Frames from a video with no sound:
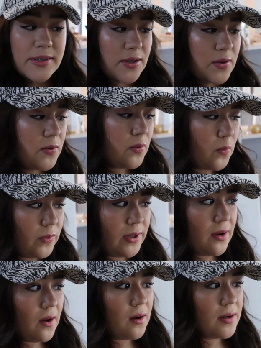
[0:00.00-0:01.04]
So
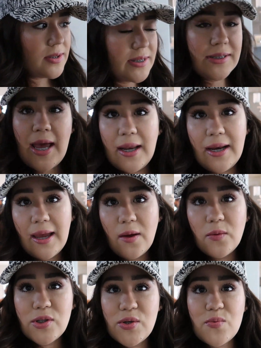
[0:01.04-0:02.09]
we are just heading
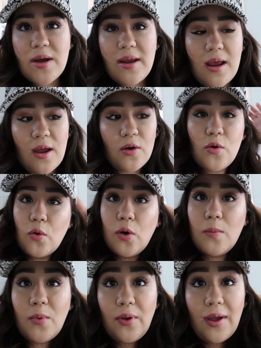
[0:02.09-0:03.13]
out to run
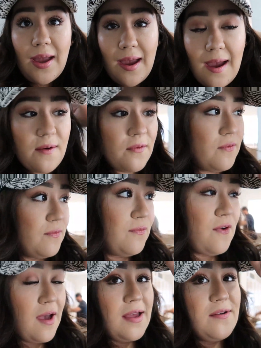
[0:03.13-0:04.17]
normal,
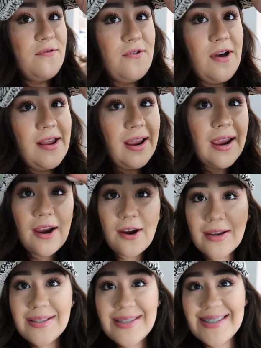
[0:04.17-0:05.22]
fun, fun
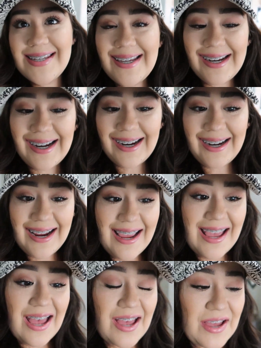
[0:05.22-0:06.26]
errands today.
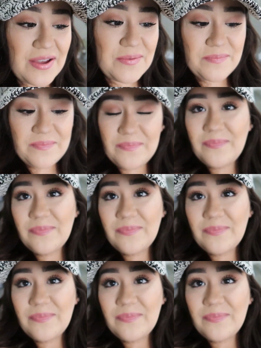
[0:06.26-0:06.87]
Um,